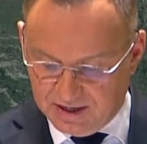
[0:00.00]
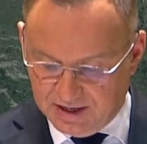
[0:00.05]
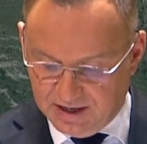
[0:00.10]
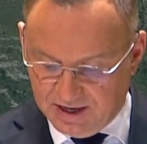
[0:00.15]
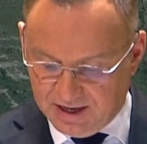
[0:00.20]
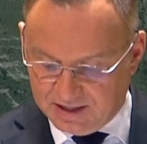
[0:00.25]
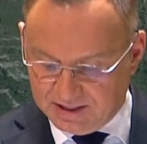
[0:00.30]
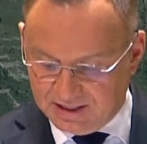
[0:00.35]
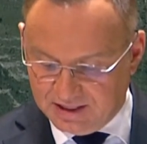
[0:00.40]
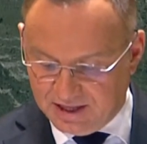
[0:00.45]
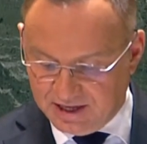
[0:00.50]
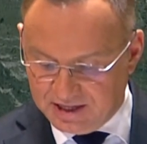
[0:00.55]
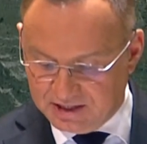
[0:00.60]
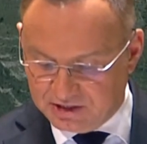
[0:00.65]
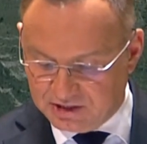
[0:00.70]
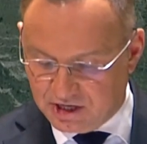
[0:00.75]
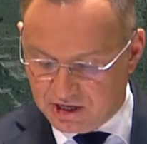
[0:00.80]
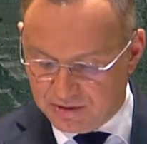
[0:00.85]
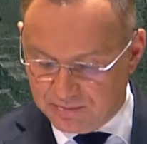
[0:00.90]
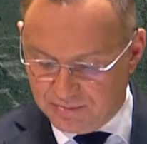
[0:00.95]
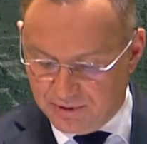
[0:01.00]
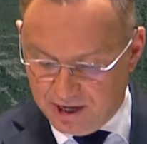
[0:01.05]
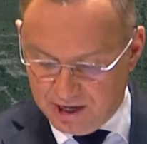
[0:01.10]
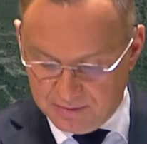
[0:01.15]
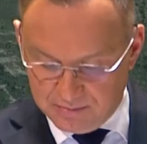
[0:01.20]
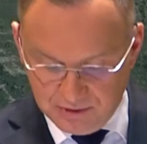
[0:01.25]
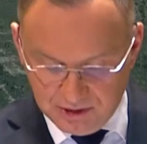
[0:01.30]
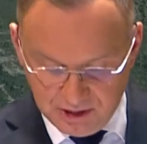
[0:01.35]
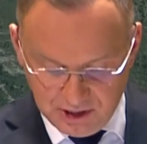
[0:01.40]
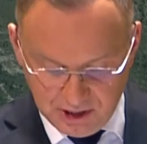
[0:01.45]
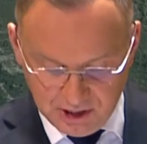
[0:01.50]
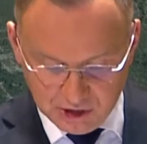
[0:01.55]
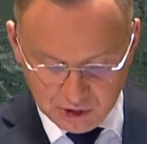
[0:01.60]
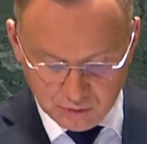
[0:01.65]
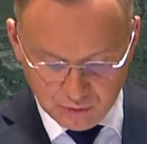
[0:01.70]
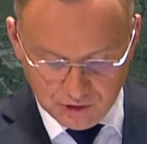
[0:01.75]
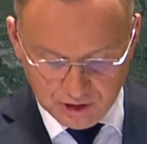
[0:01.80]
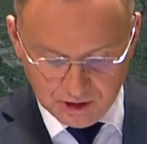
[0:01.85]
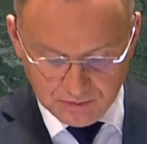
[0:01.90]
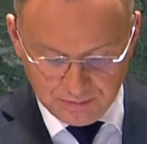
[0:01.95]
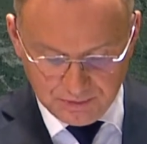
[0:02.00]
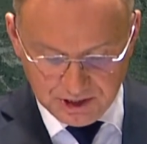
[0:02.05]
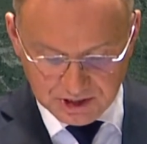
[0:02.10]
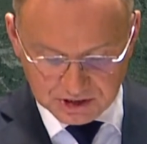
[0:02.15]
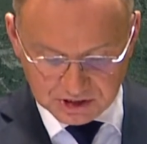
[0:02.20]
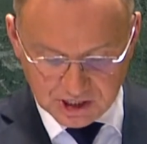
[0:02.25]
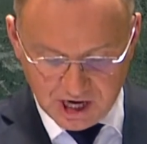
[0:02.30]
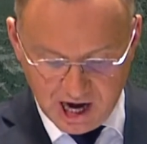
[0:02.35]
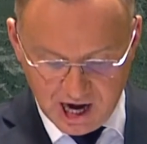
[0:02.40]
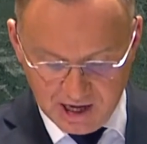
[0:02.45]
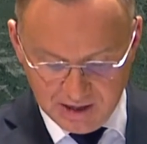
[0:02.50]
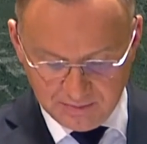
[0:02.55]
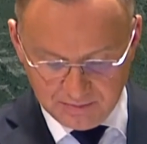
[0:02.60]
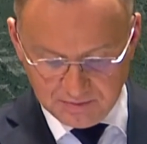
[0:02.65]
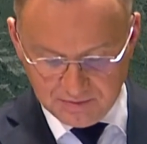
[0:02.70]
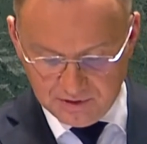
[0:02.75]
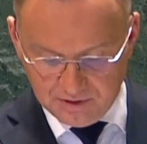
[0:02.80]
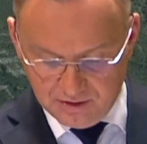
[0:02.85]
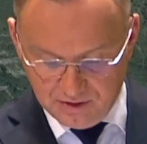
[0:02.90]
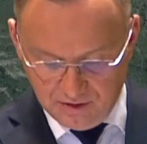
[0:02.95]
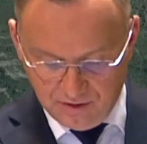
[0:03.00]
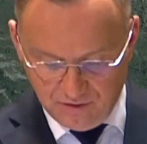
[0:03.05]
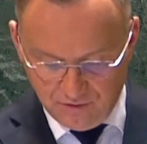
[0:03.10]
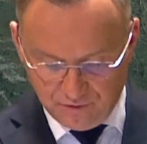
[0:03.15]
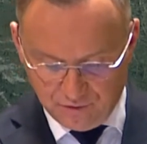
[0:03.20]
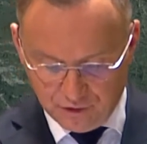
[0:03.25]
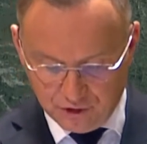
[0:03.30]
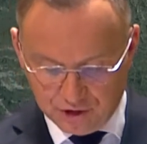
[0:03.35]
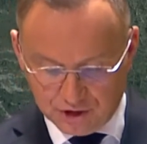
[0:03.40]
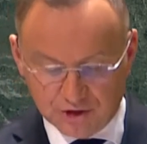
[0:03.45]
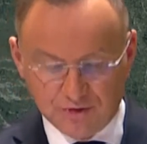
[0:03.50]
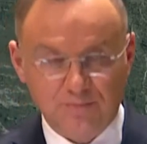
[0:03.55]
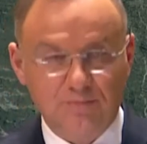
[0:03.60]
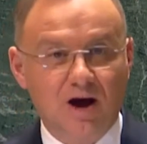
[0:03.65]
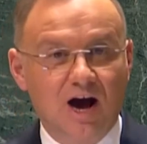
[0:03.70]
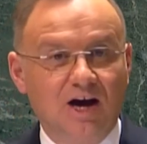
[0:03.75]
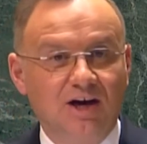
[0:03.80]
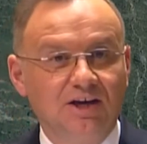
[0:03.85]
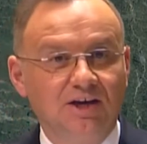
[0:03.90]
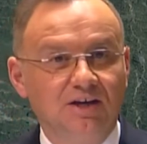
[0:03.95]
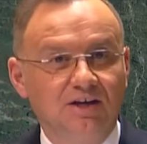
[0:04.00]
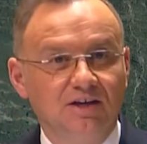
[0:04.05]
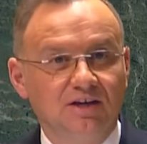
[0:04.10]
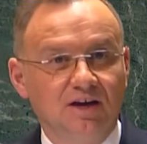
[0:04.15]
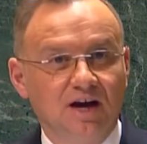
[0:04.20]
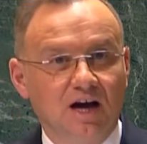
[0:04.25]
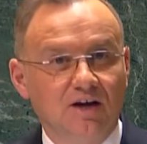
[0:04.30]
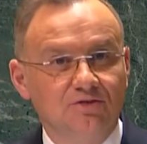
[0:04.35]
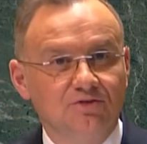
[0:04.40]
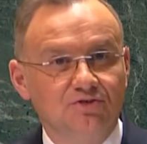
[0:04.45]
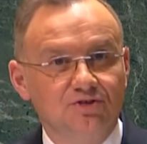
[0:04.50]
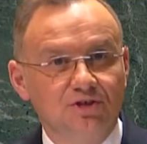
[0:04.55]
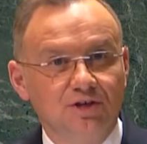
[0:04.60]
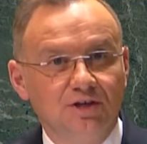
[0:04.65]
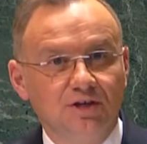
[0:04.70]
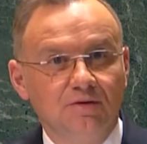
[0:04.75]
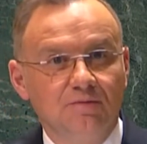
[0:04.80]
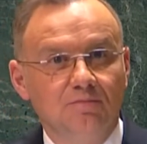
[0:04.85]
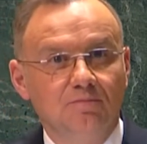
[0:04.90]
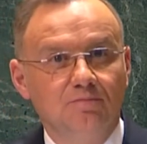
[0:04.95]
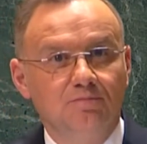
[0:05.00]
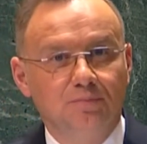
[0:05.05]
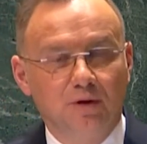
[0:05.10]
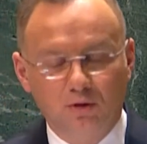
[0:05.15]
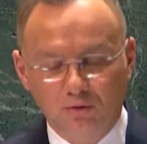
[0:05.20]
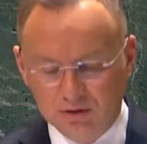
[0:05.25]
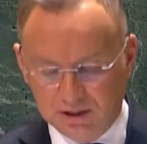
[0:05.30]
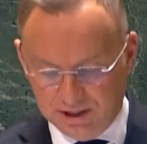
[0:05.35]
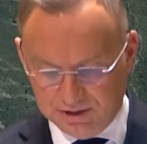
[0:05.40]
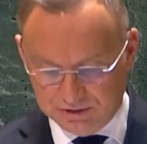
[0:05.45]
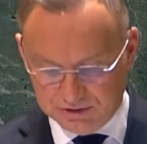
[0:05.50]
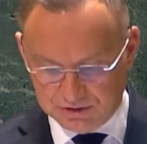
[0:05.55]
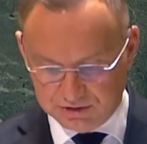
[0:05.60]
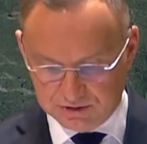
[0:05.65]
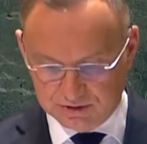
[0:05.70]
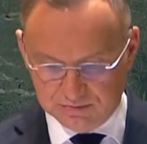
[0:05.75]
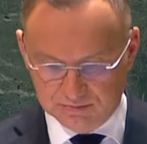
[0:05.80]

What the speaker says: and later maybe it will be time for my country, Poland.